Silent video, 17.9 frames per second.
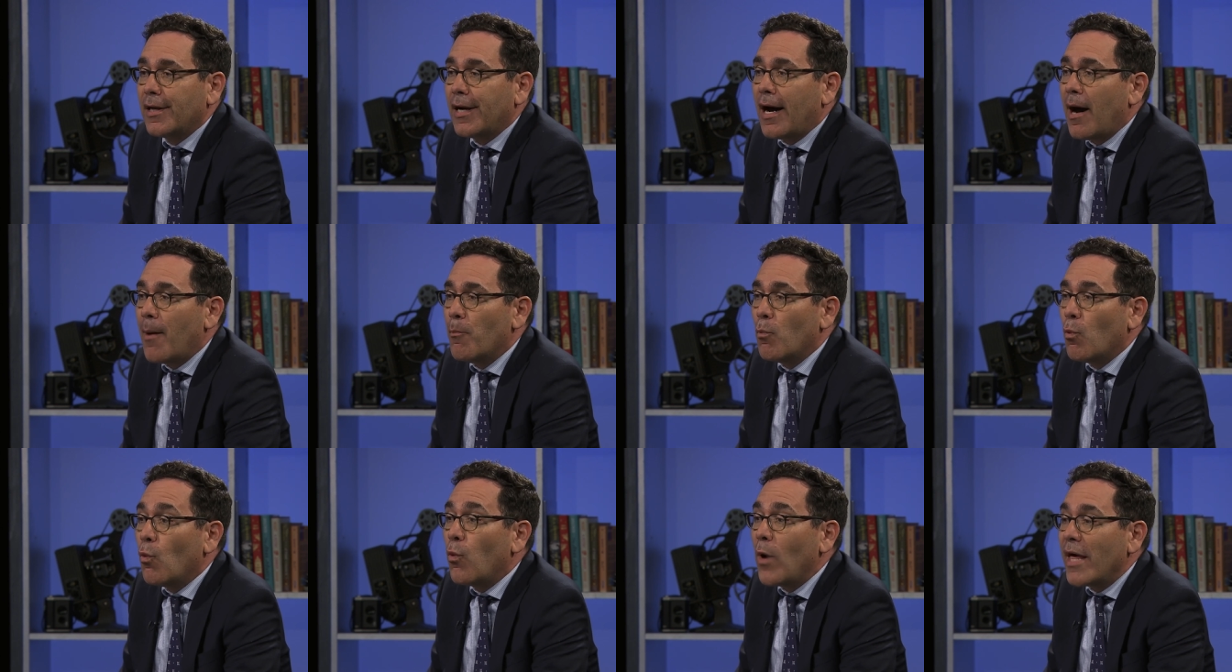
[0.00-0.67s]

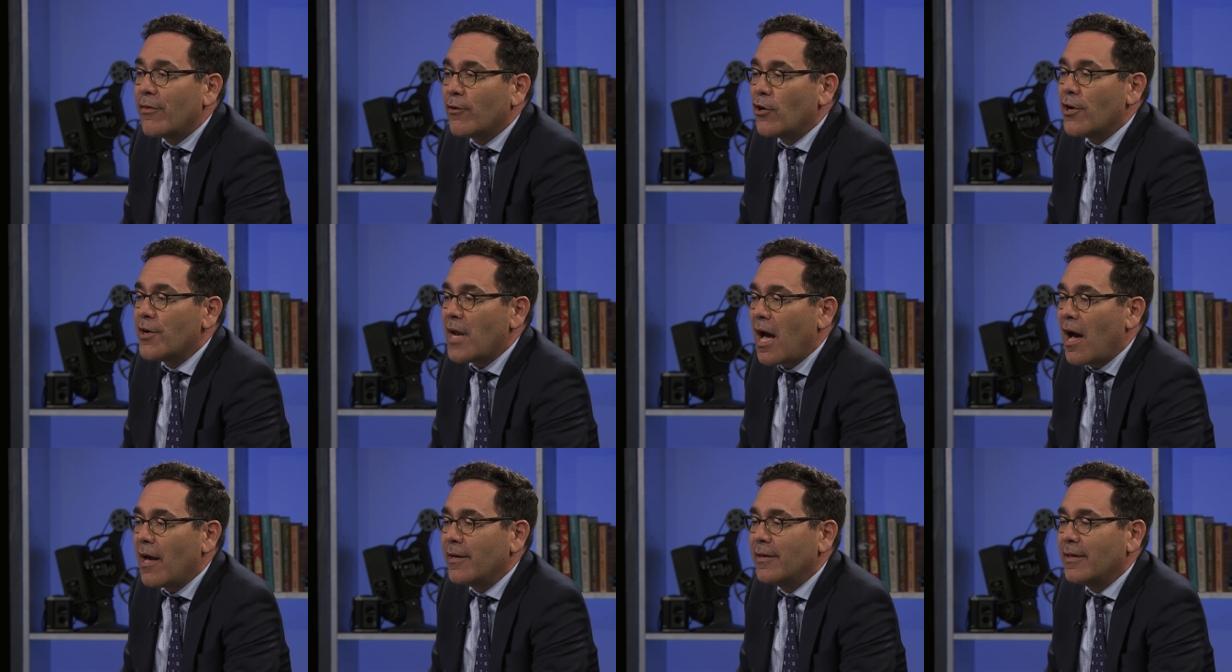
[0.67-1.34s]
Um, whether or
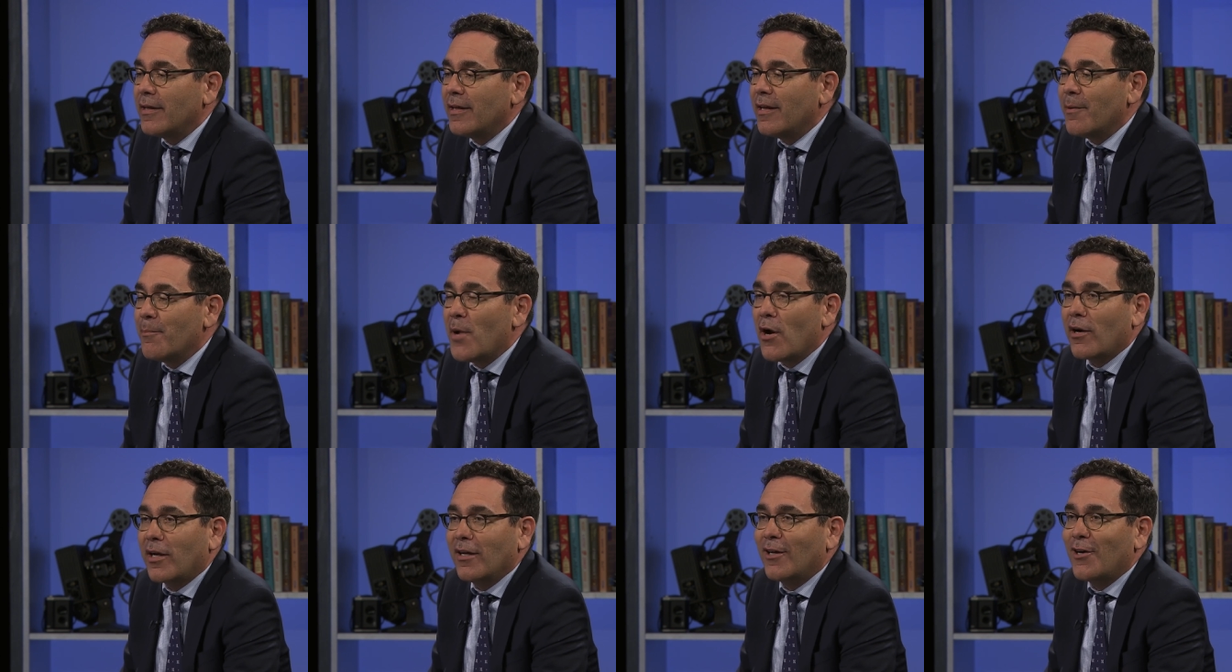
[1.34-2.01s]
not in
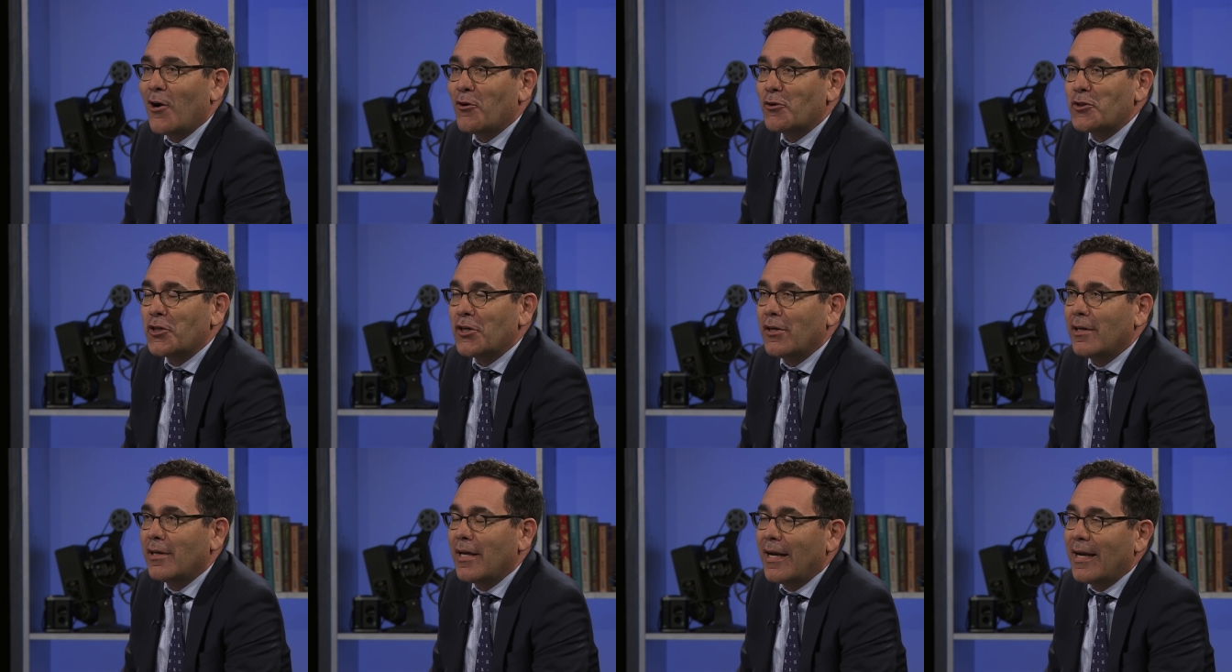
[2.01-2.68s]
American
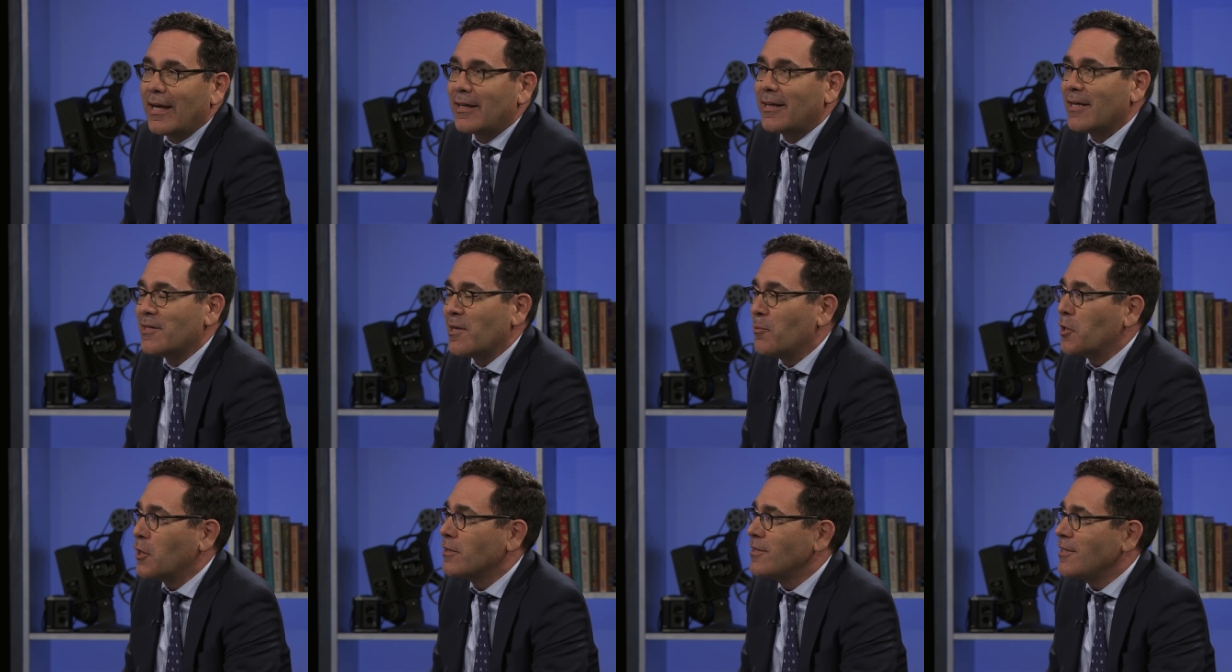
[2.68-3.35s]
culture, and I guess
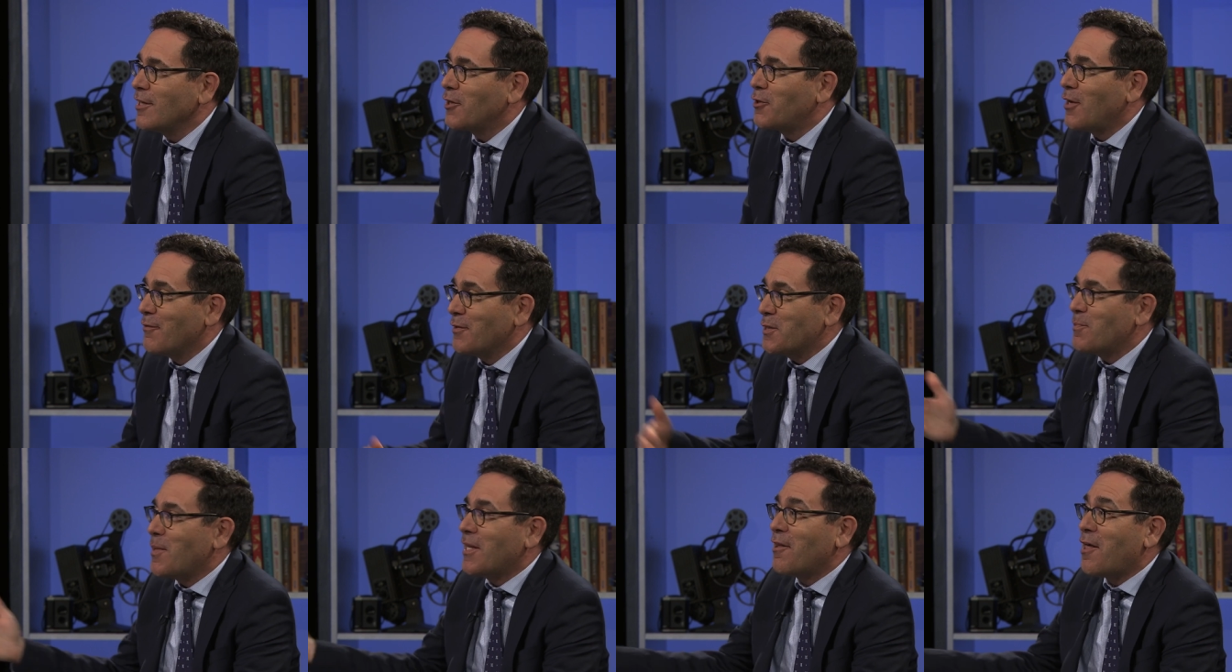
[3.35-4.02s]
I'm a little cynical, having
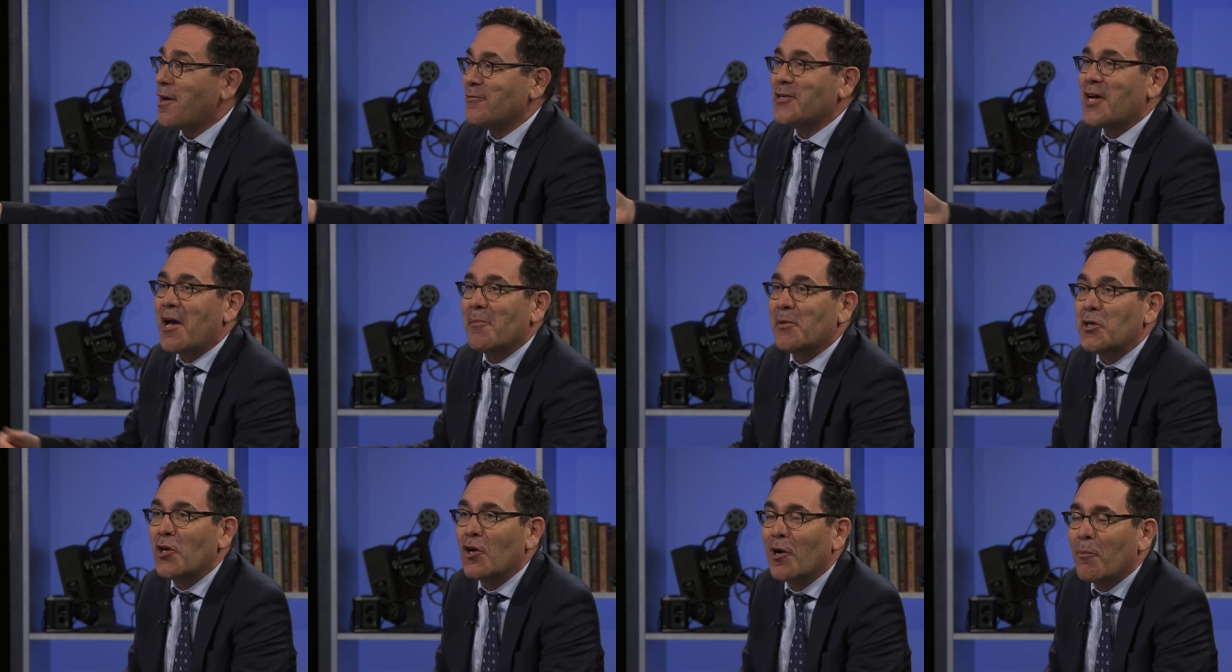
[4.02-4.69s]
spent a lot of
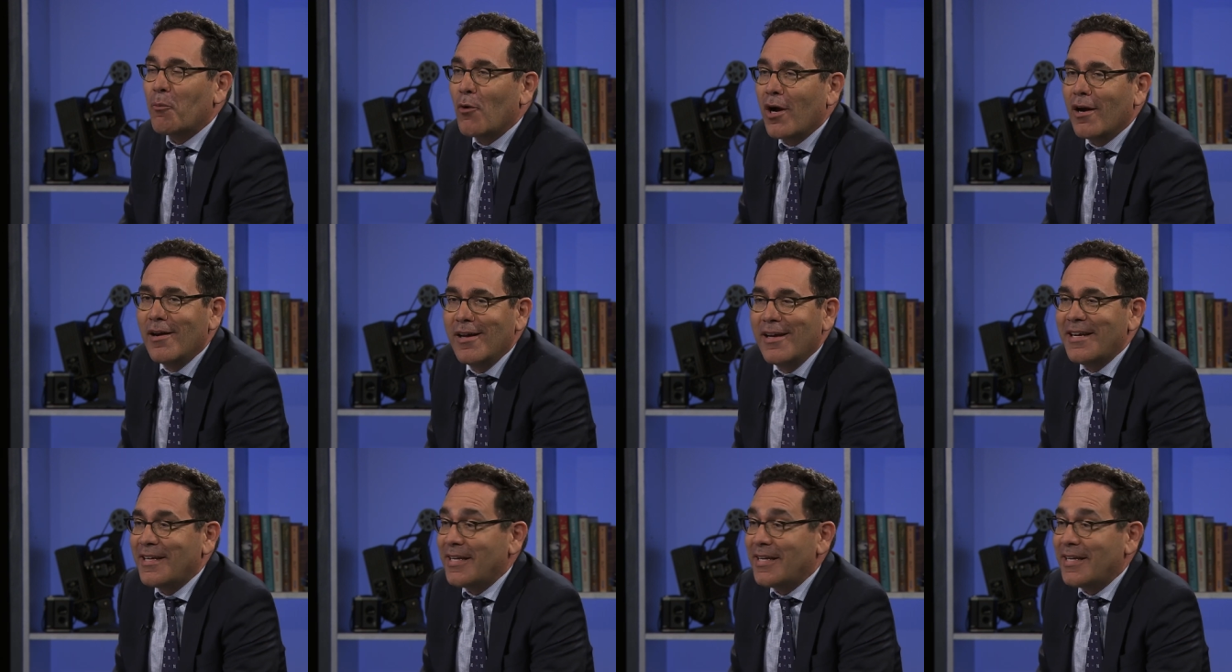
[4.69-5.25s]
time in Europe, where,